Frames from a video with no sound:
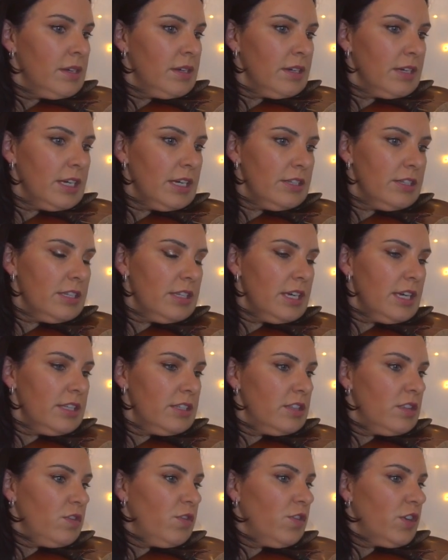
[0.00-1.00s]
Okay, so
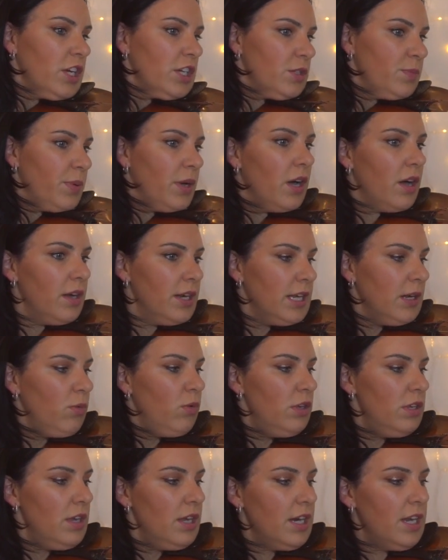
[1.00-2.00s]
that's the first part. Now
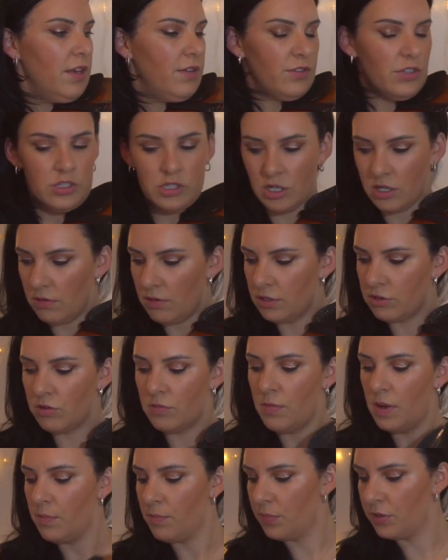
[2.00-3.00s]
what you're going to have to do is
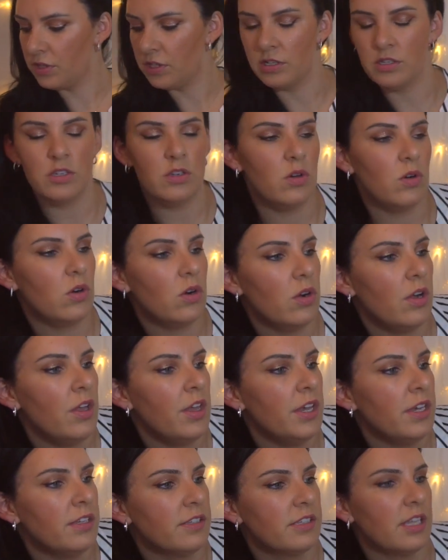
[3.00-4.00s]
remember that your
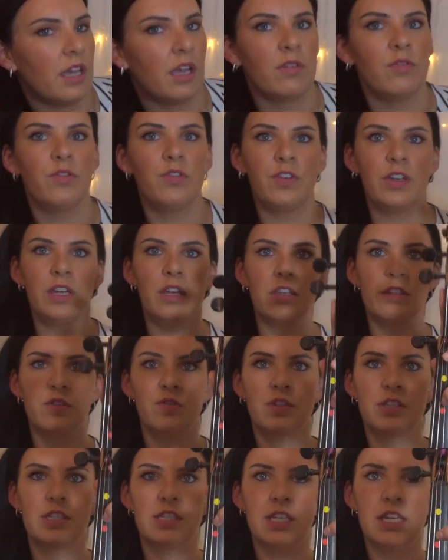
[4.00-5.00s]
second fingers
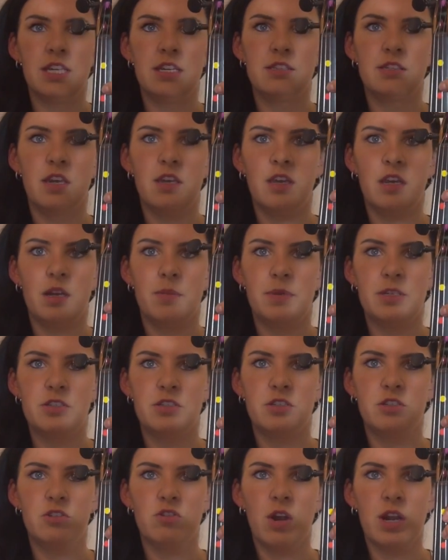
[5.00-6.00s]
for C's are going to be
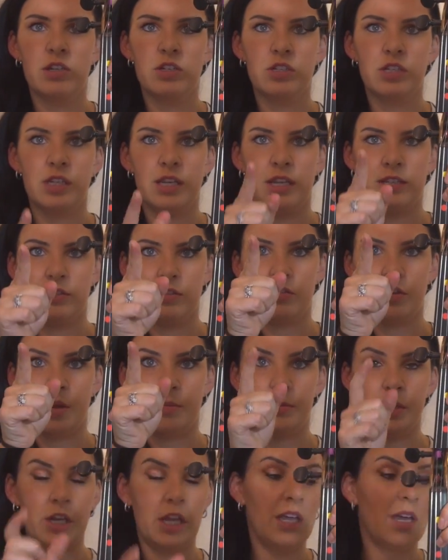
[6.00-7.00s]
stretched. Again, so
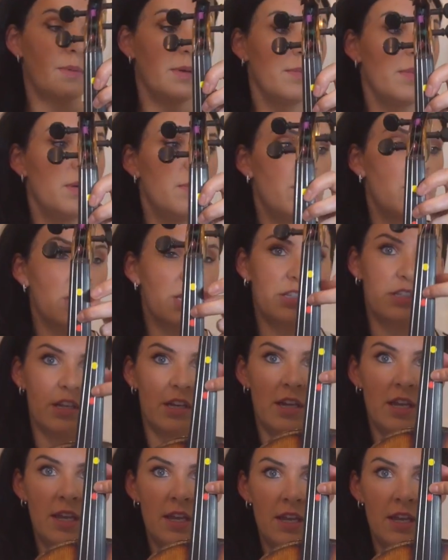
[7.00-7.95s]
I'm looking up in my monitor.